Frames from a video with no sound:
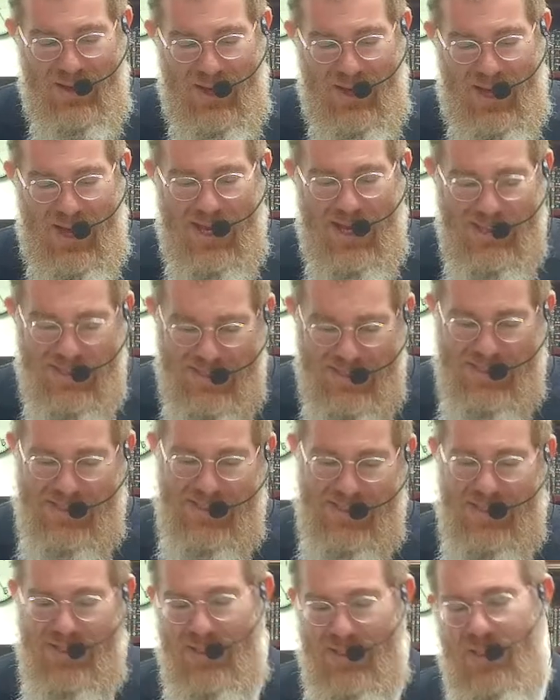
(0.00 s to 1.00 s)
As he
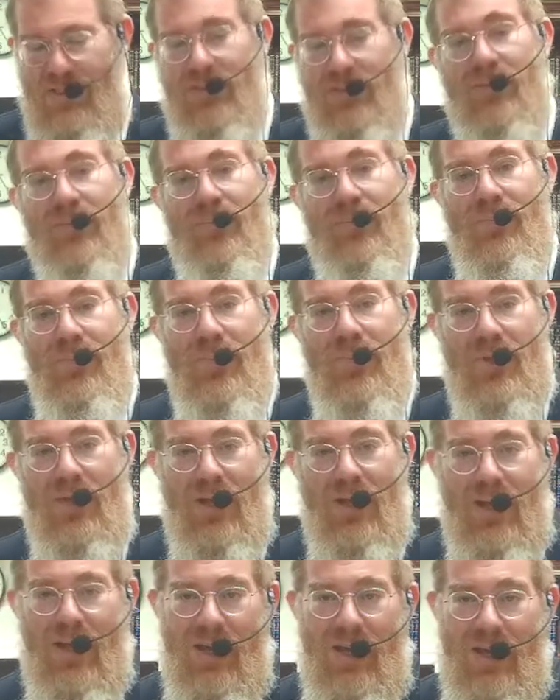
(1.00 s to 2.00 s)
sits there,
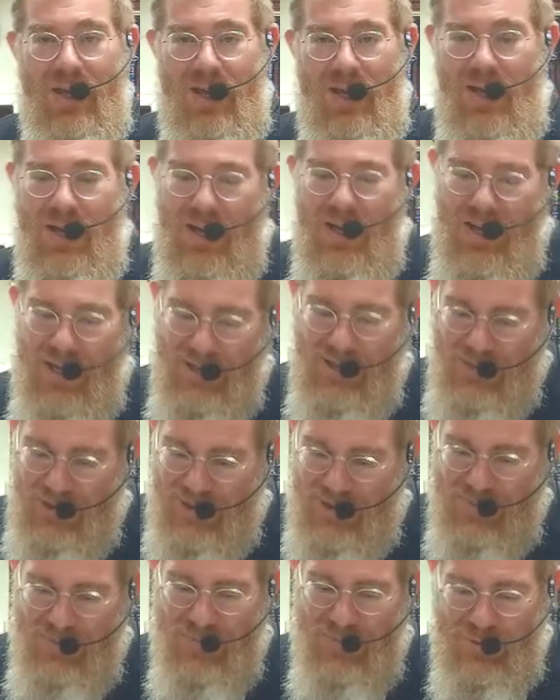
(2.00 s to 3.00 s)

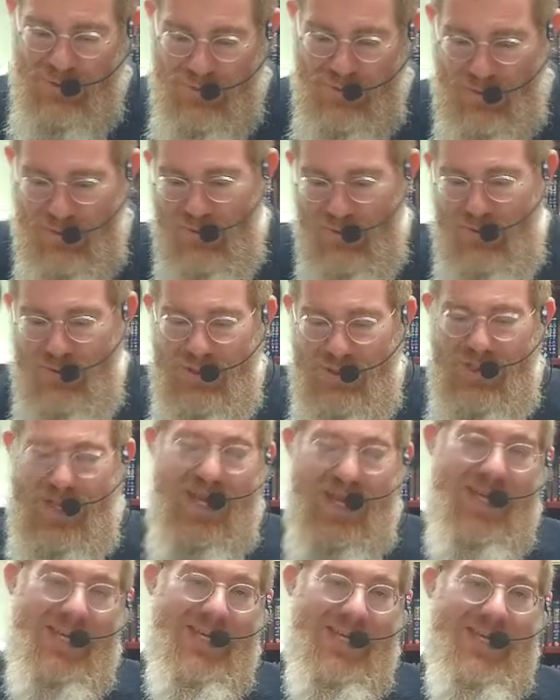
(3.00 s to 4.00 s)
Hashem grows
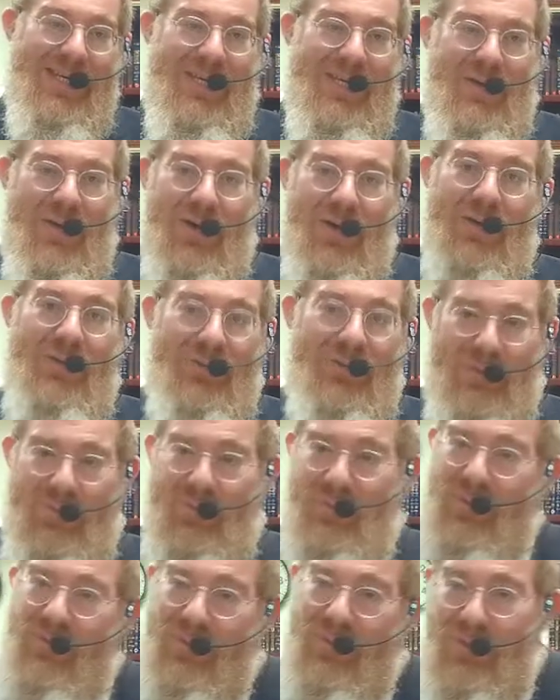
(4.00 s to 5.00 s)
a kikayon,
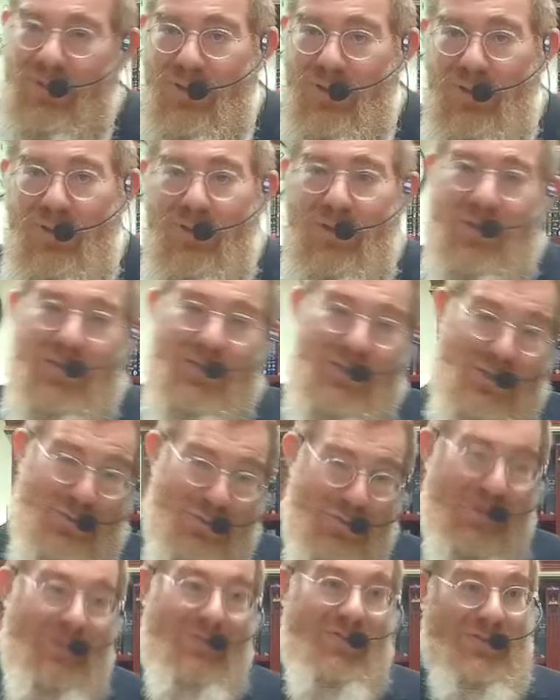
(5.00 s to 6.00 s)
a
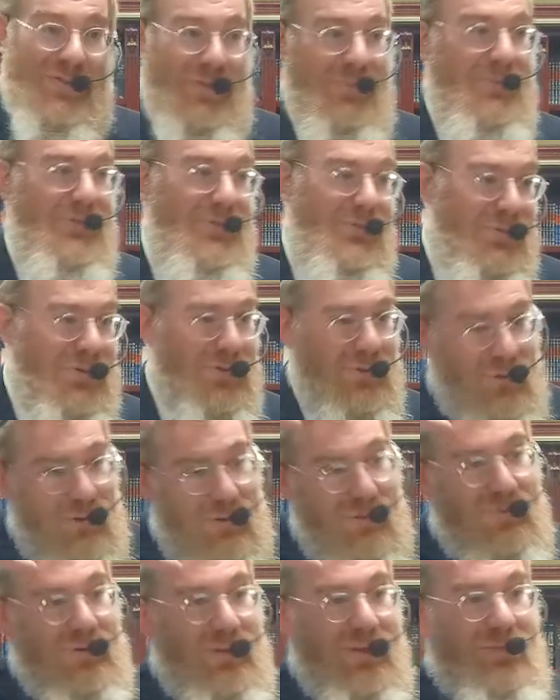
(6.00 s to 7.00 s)
tree of some sort,
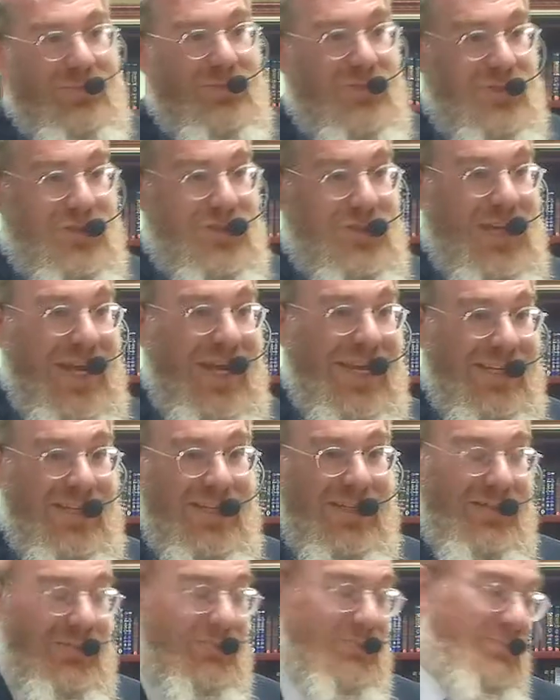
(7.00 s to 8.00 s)
over him to shade
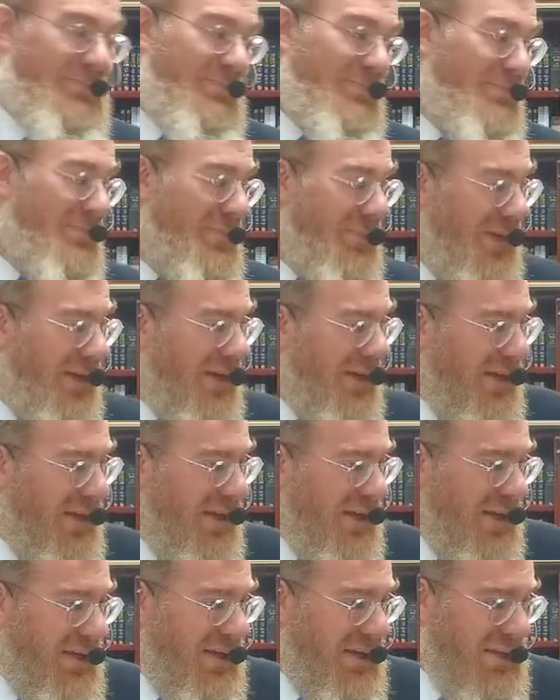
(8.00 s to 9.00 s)
him.
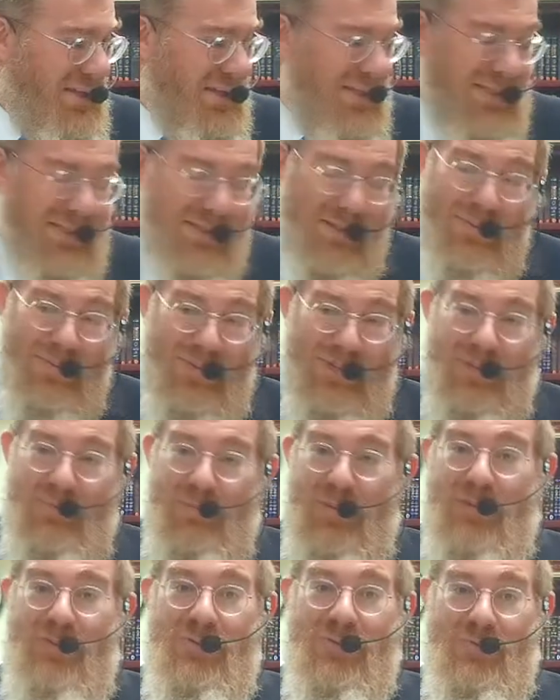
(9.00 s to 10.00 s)
This is something the
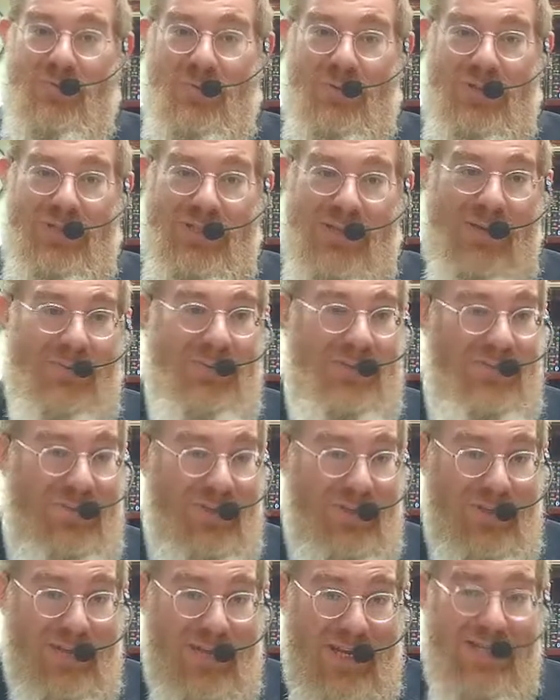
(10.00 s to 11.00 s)
Medrash points out was
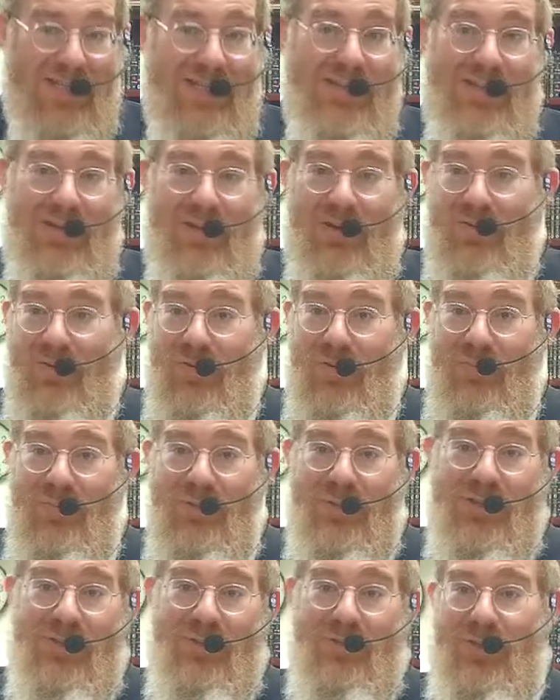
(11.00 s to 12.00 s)
very necessary for a
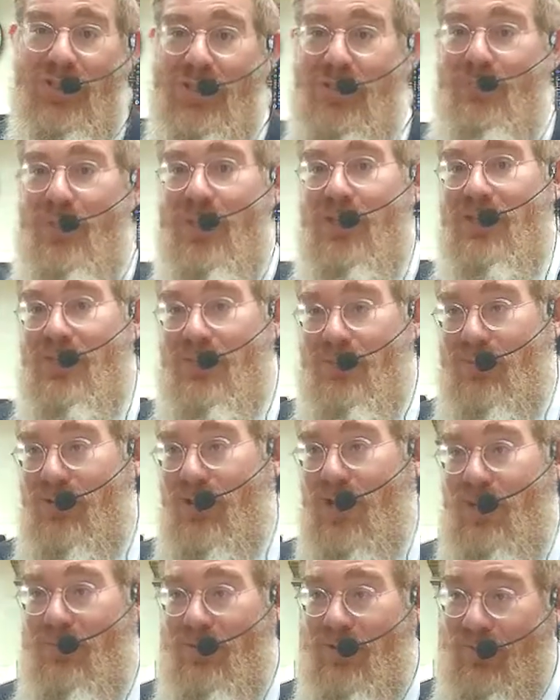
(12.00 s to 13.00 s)
person who had spent some
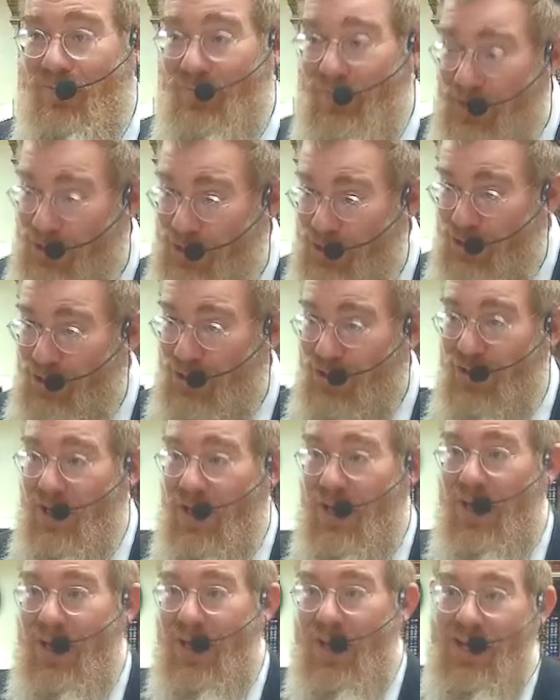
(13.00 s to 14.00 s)
time in a fish.
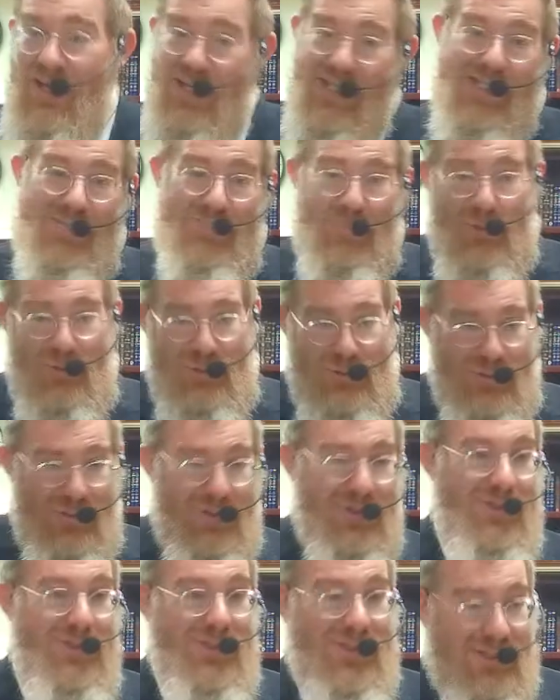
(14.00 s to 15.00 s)
Exposure to
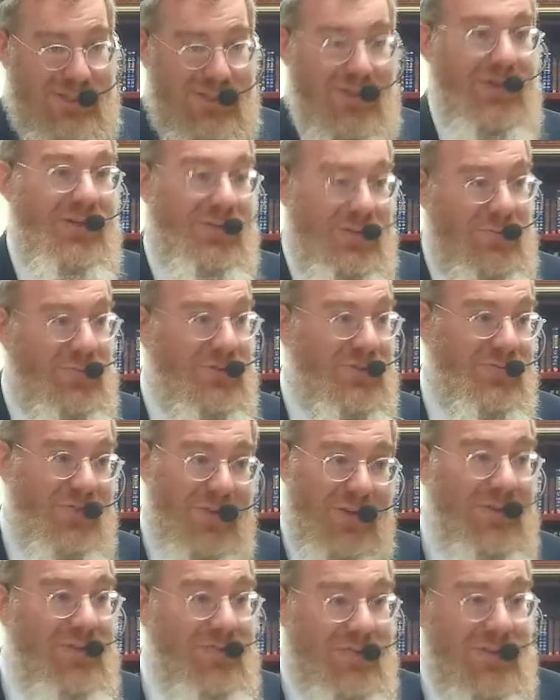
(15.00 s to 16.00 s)
the sun was
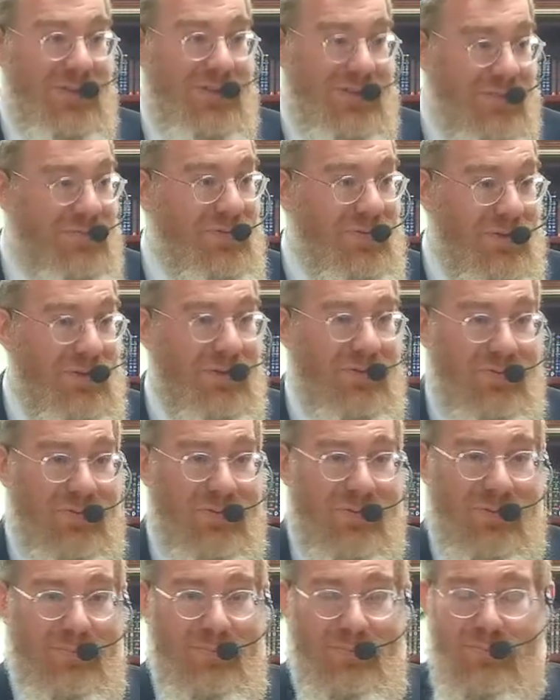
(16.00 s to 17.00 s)
very, very difficult for
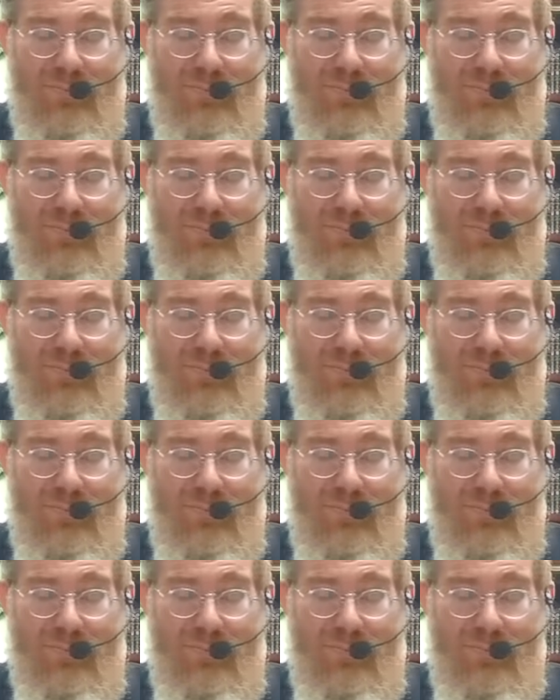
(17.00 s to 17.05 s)
him.